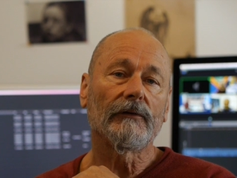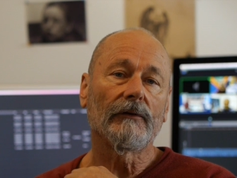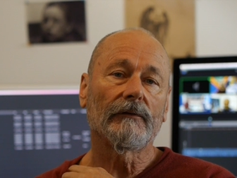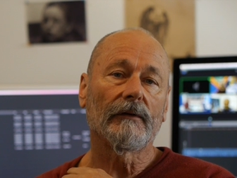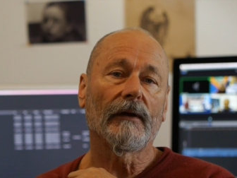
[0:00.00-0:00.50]
to
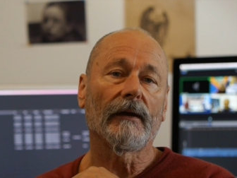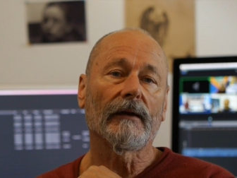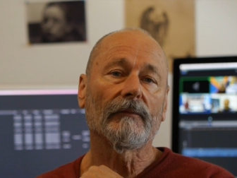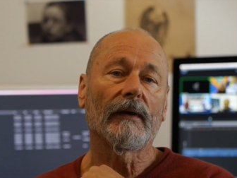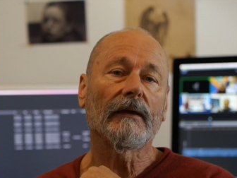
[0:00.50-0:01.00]
you today.
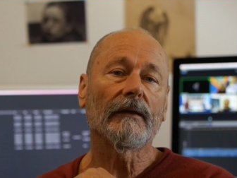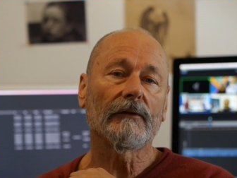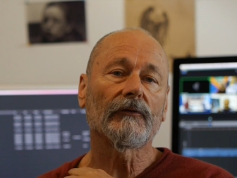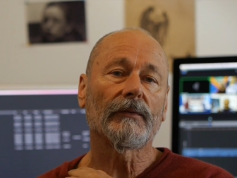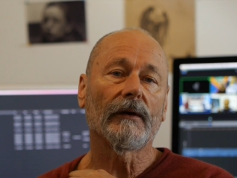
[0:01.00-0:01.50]
I'm
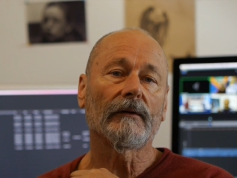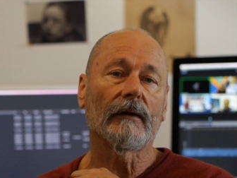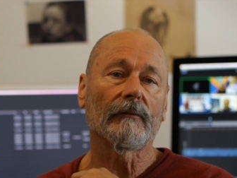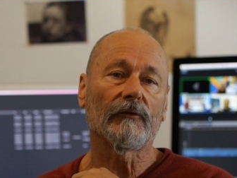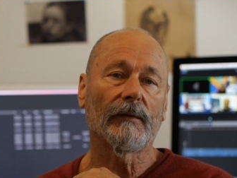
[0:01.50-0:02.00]
making this
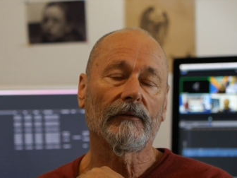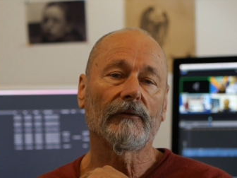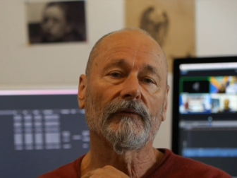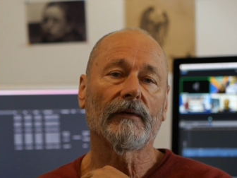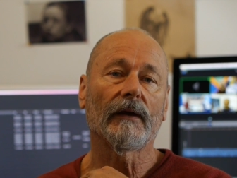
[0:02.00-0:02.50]
program
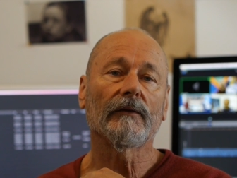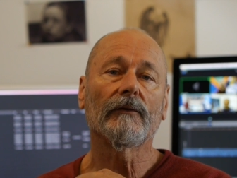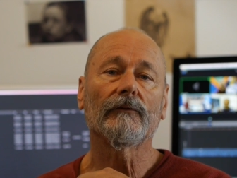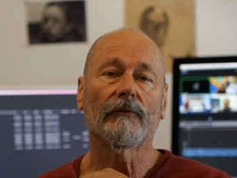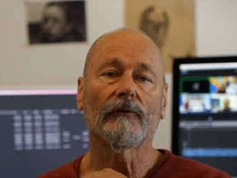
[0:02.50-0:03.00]
especially for our
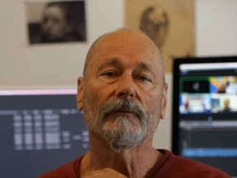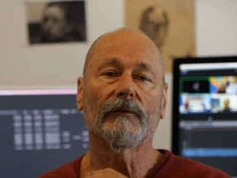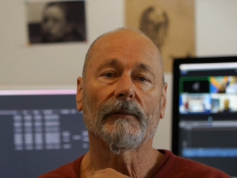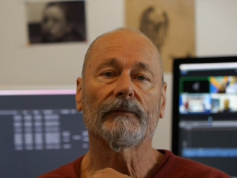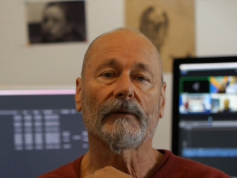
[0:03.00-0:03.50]
YouTube
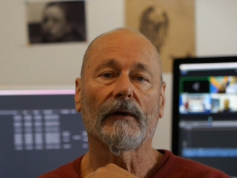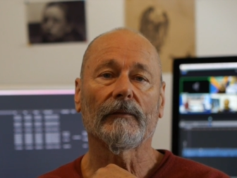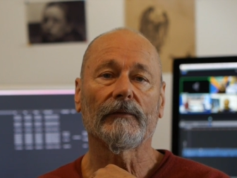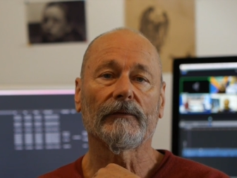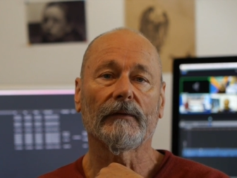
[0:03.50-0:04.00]

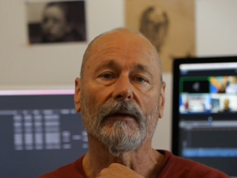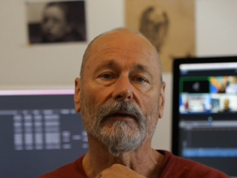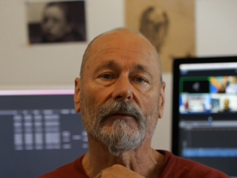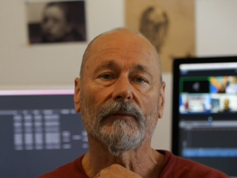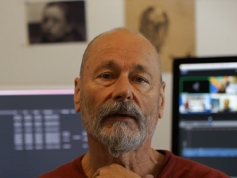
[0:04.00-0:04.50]
subscribers
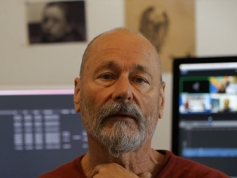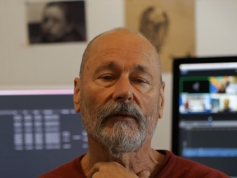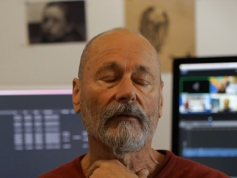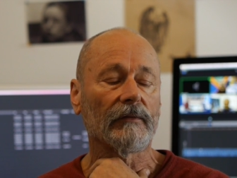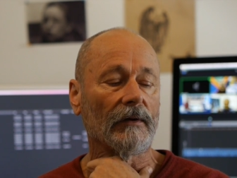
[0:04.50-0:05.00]
today. We have
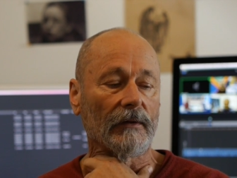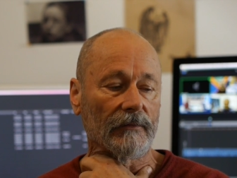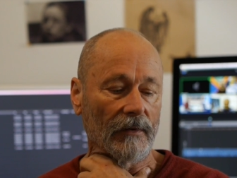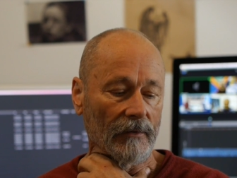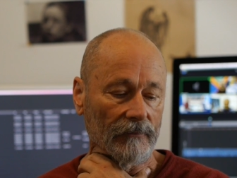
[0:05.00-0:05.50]
over
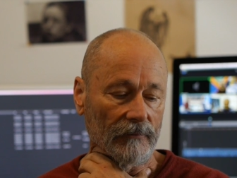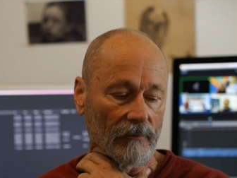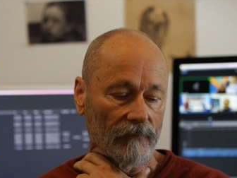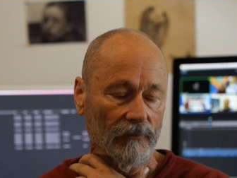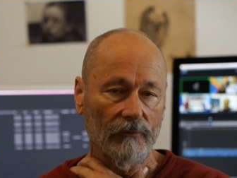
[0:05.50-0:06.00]
9,000
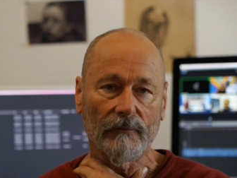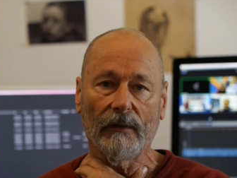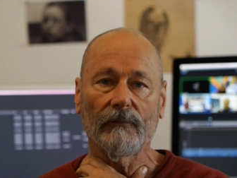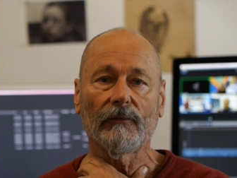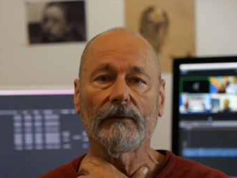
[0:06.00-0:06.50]
of you and,
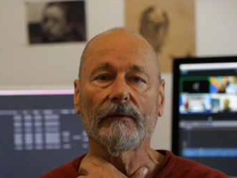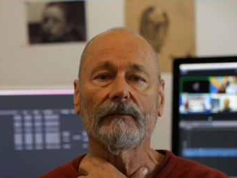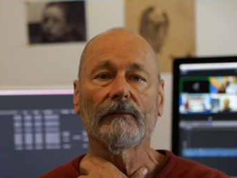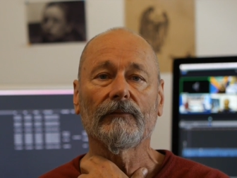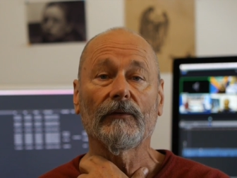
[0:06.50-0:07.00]
and we're,
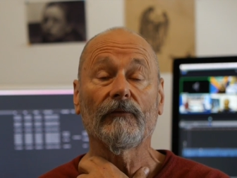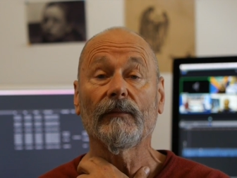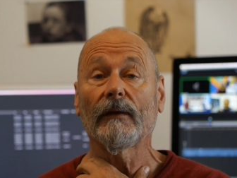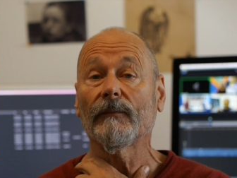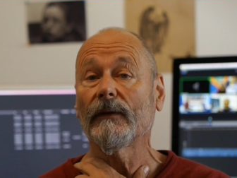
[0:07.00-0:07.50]
we've
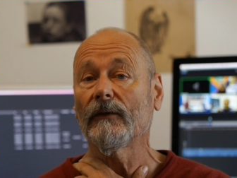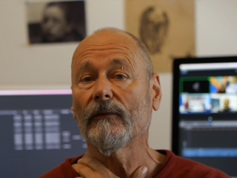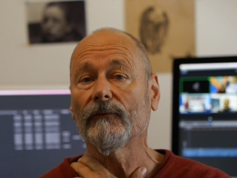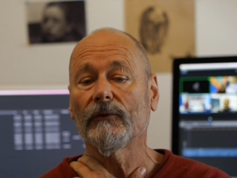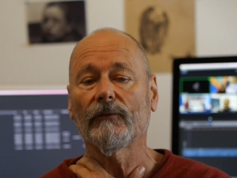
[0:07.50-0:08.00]
met many
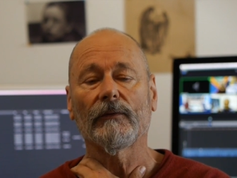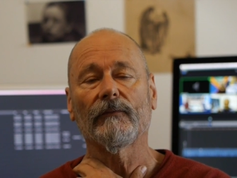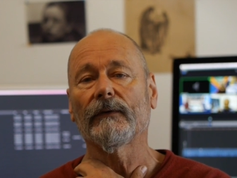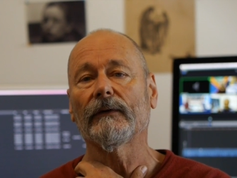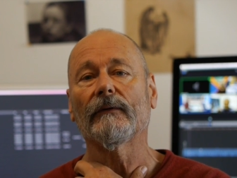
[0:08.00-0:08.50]
of you. We're
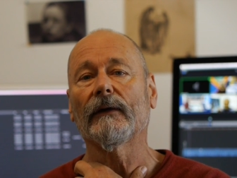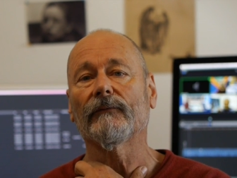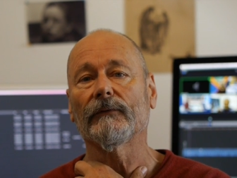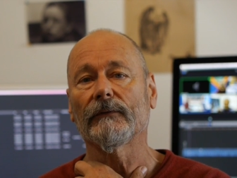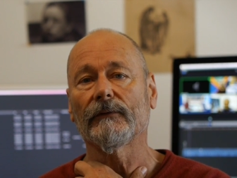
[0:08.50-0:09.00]
very
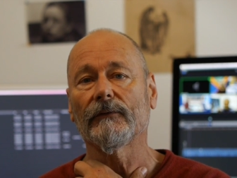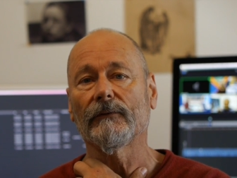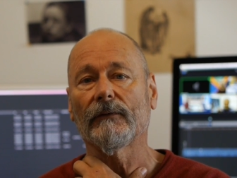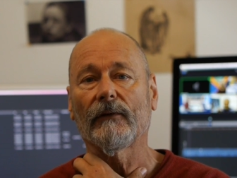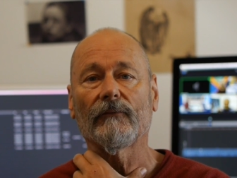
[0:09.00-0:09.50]
grateful that
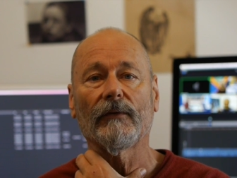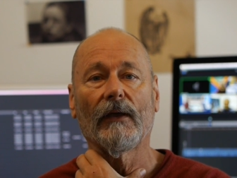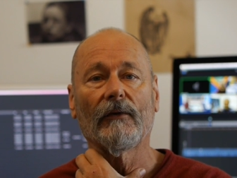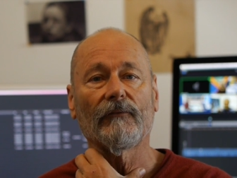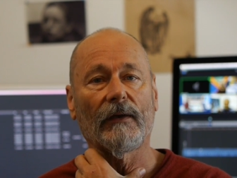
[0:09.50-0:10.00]
you have
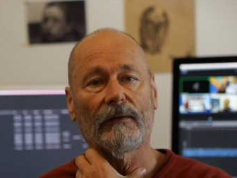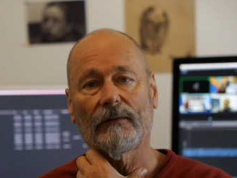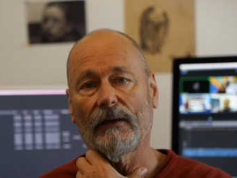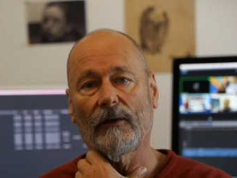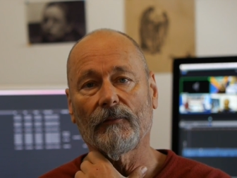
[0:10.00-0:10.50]

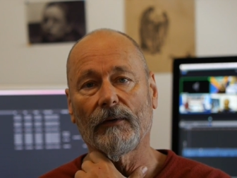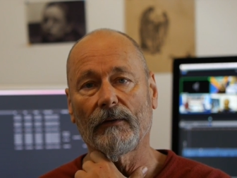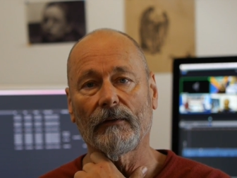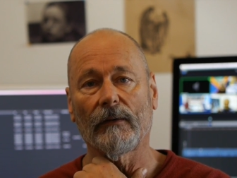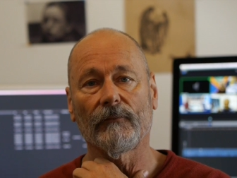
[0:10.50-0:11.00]
found our
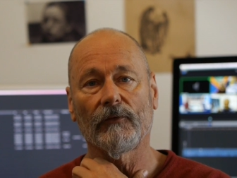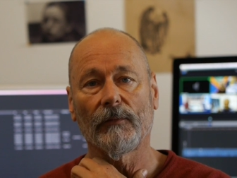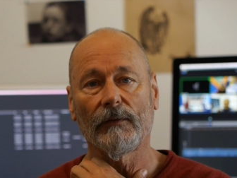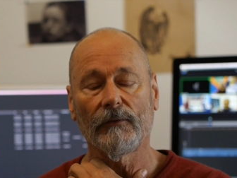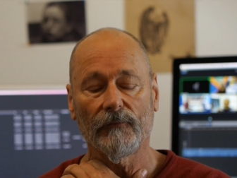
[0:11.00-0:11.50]
programs to
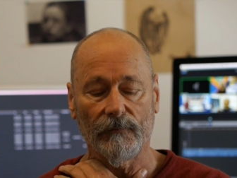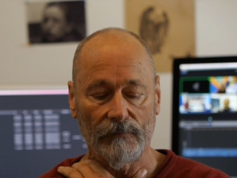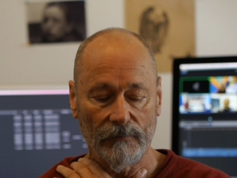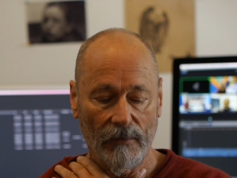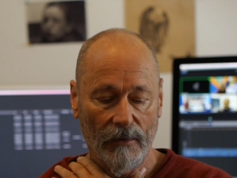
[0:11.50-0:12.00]
be
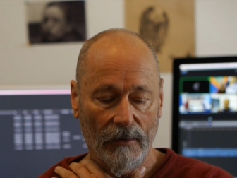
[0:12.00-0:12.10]
useful.